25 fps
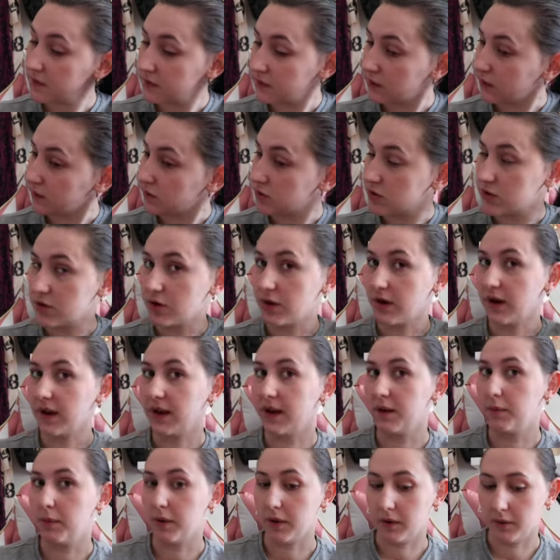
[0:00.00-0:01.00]
So I've just thrown it
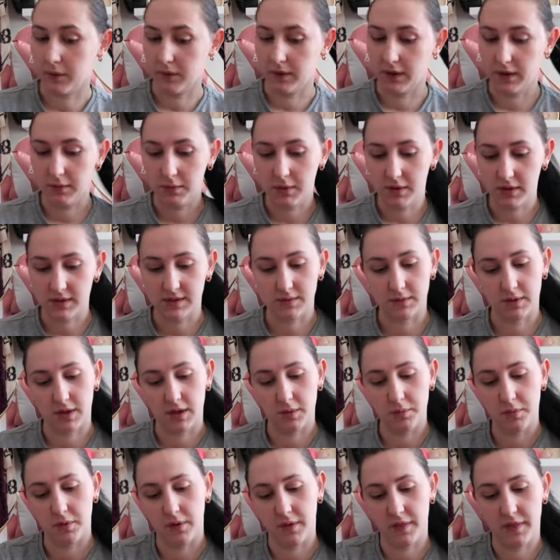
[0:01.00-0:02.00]
in a pony because I'm
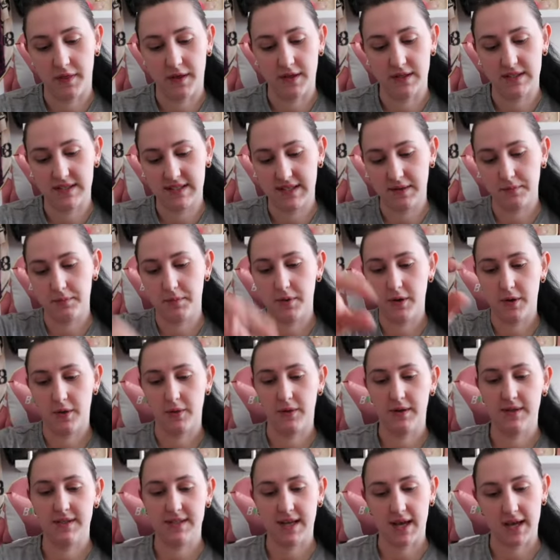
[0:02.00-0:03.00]
gonna put this
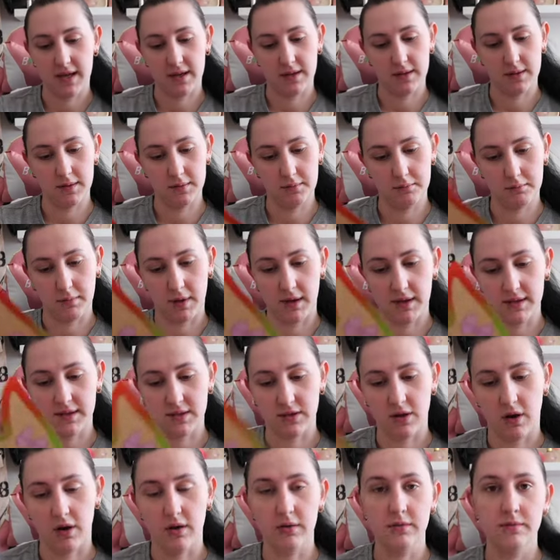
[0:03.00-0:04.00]
ponytail
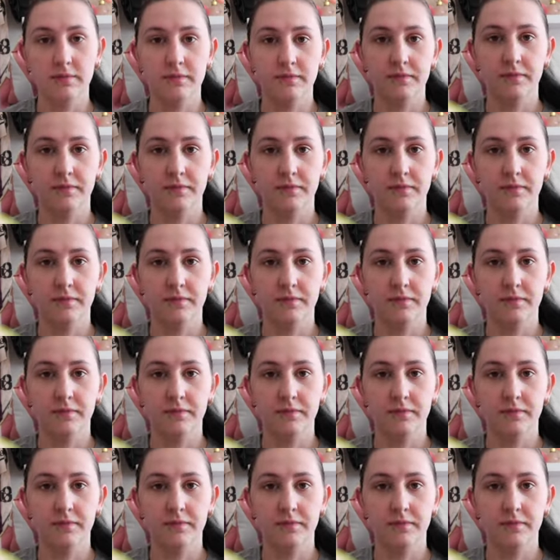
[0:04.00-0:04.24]
mask on.